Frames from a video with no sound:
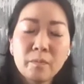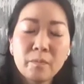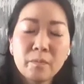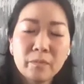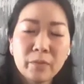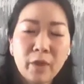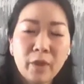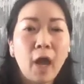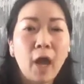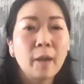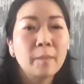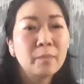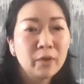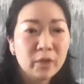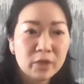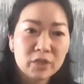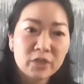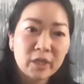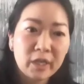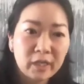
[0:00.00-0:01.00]
not
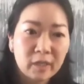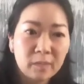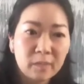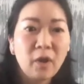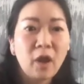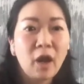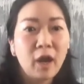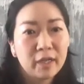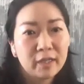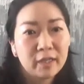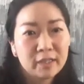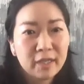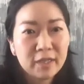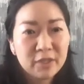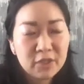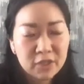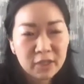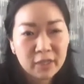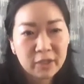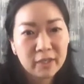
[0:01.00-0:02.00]
pushing the product and
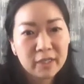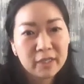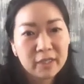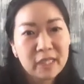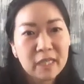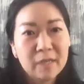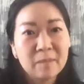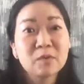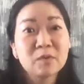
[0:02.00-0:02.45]
engineering team